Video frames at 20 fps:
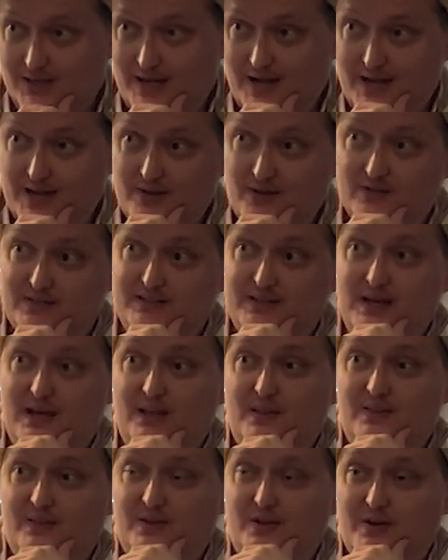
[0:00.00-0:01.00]
I
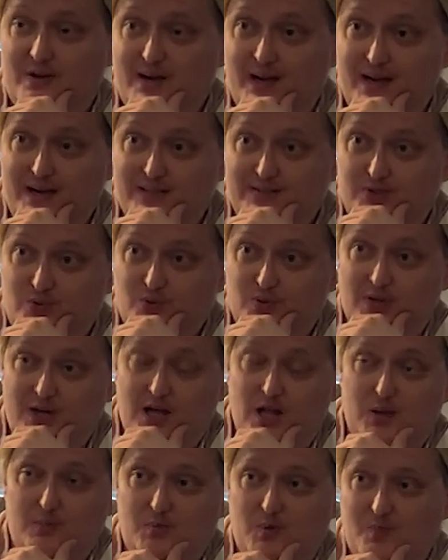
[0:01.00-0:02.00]
understand that your high school
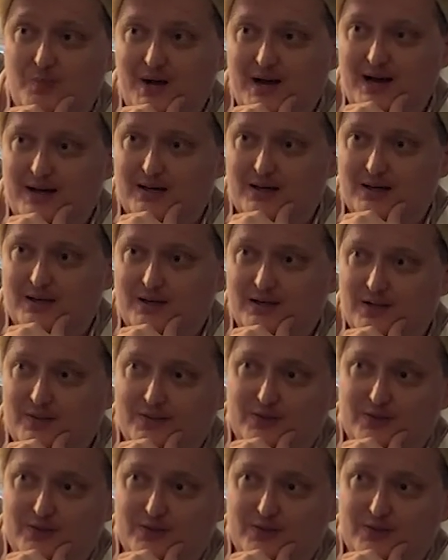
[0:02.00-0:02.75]
alma mater,